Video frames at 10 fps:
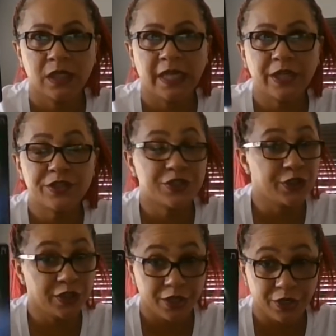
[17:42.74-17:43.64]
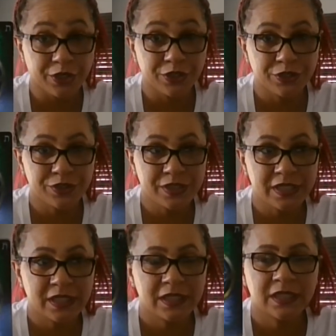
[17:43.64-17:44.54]
here to learn,
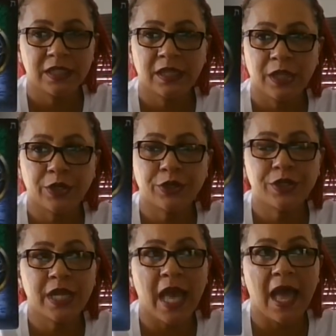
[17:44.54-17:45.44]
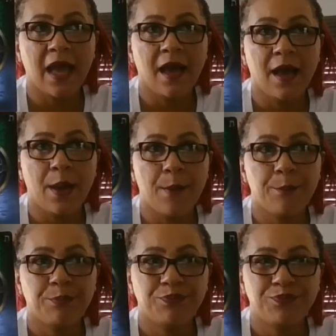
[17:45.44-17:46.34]
learn.
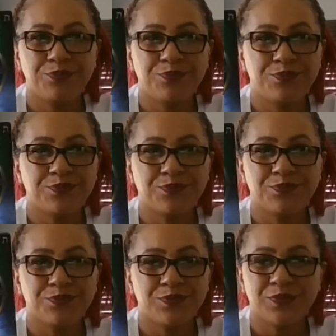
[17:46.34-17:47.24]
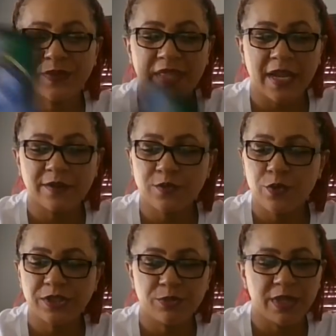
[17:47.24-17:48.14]
Um, there's
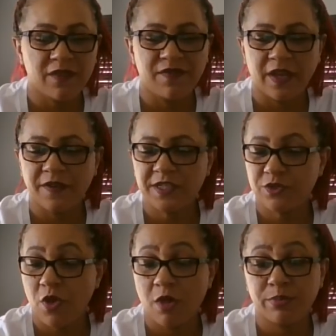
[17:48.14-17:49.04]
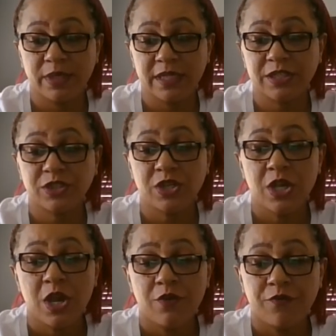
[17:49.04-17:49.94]
going to be a very strong push
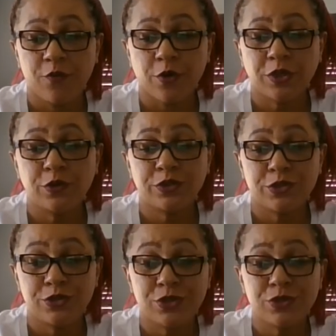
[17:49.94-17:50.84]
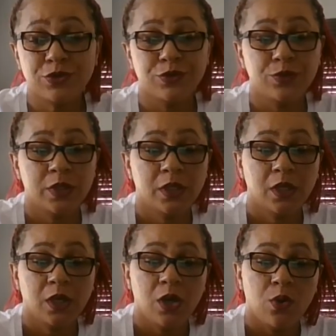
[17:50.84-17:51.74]
for you to do
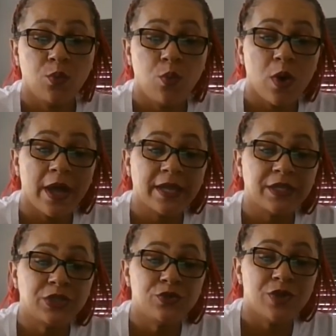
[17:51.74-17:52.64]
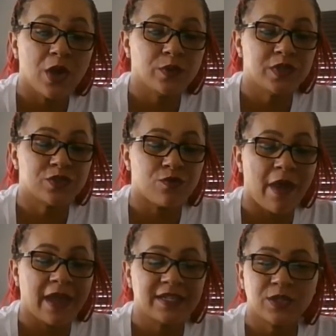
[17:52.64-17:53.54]
what you know is
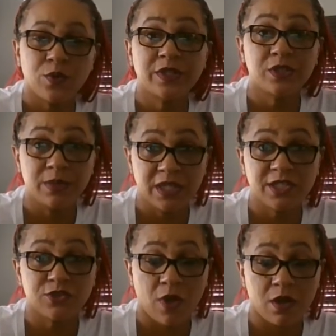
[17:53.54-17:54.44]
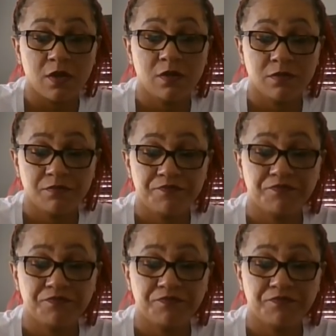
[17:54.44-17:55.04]
right. It's going to be a struggle